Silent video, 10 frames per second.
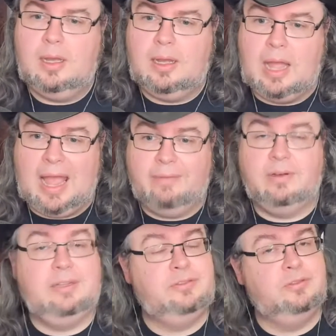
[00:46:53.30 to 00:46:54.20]
I have
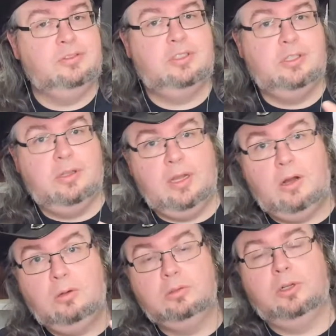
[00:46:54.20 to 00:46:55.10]
listened to the
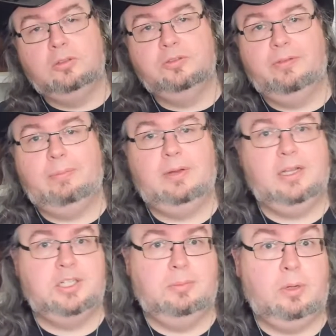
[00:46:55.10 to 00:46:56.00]
Old Gods of
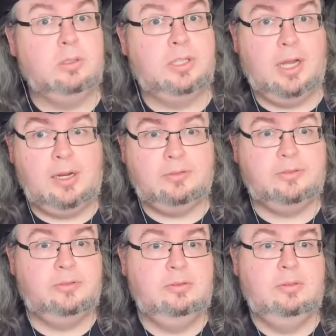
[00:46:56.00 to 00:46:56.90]
Appalachia podcast,
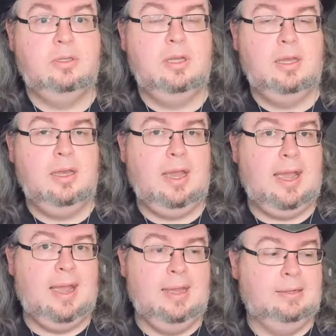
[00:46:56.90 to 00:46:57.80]

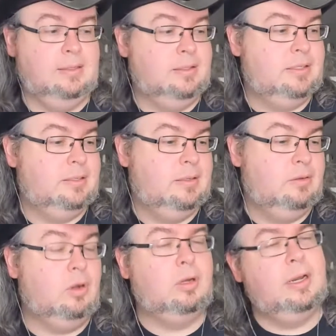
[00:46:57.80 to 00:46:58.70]
and
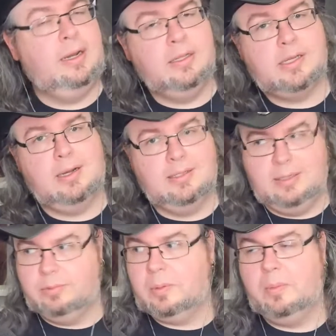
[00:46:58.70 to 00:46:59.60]
not in entirety,
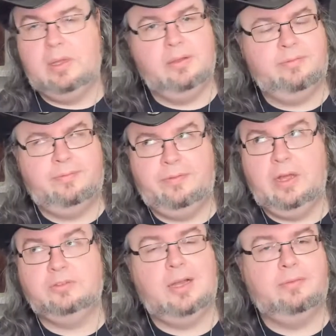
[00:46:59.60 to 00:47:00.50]
probably the
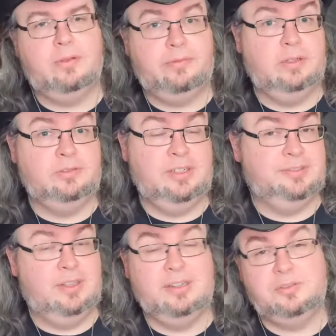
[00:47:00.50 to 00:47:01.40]
first half of the first
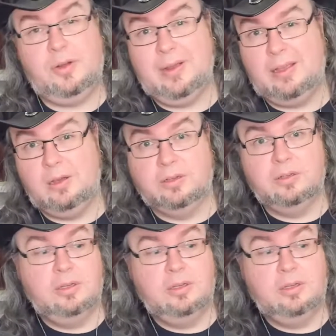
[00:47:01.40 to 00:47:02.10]
season, and it's very good.